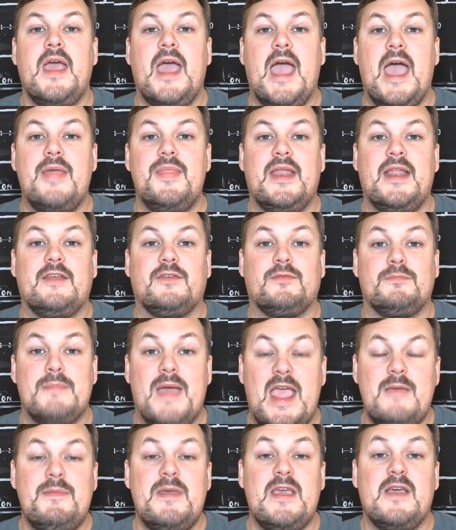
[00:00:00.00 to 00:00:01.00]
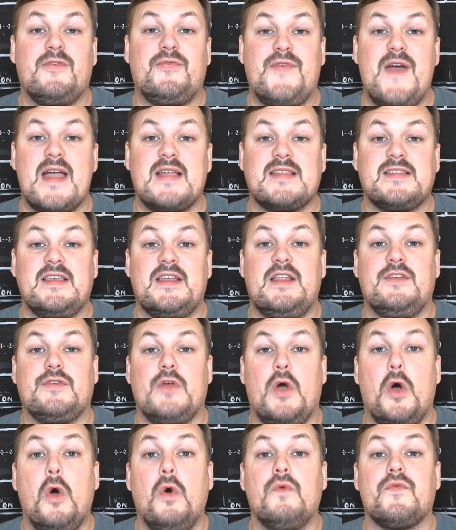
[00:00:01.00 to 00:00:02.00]
and then has maybe affected his
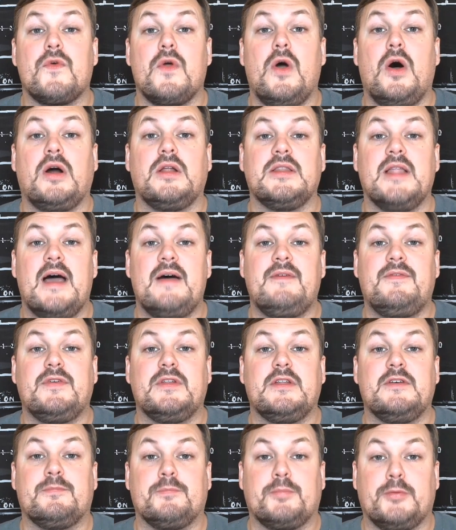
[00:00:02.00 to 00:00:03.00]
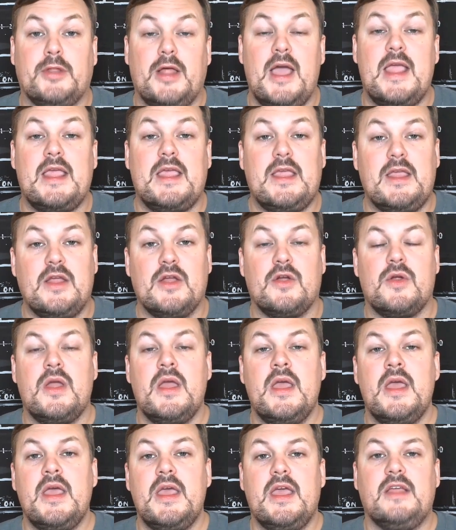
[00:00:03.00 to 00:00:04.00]
overall level of play here
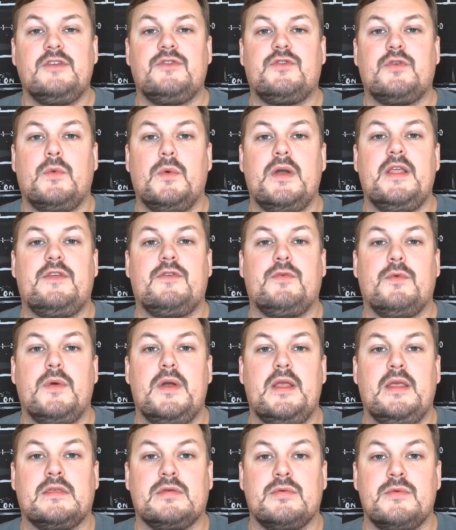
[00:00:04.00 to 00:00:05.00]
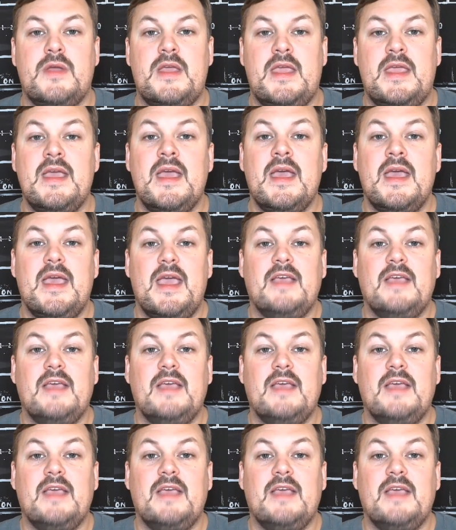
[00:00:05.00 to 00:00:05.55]
in 2023,